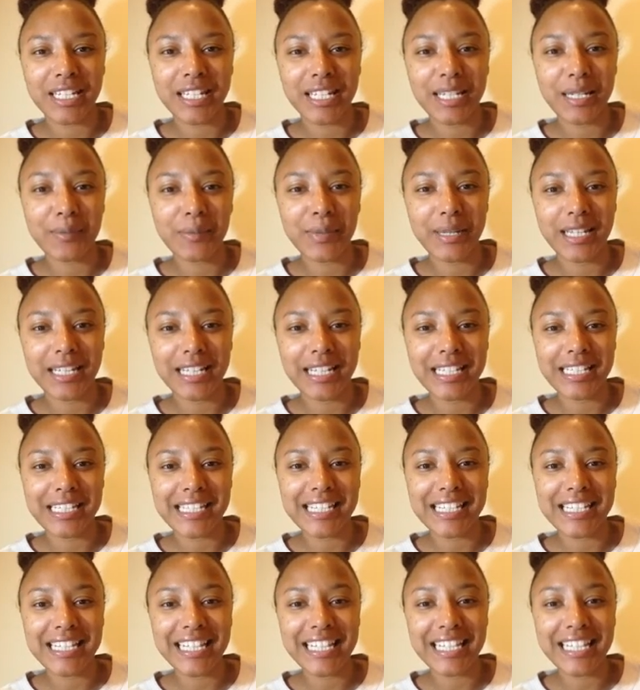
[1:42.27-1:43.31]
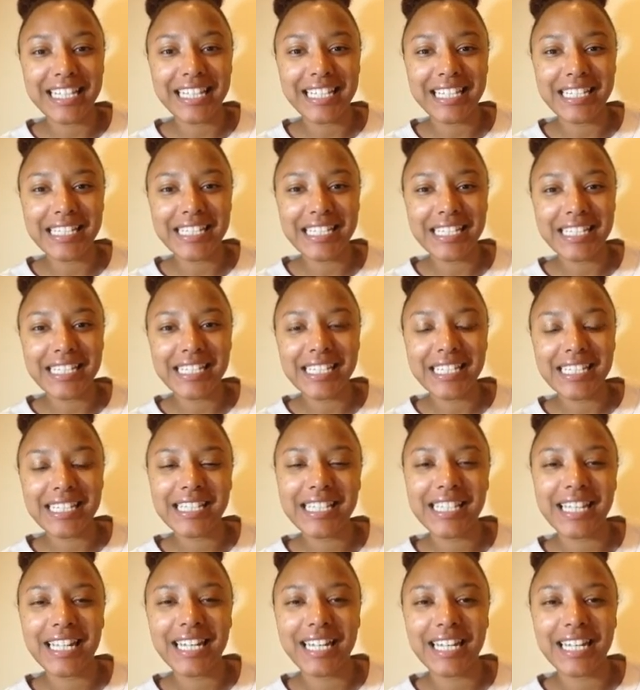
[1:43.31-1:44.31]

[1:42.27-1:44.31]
independence is.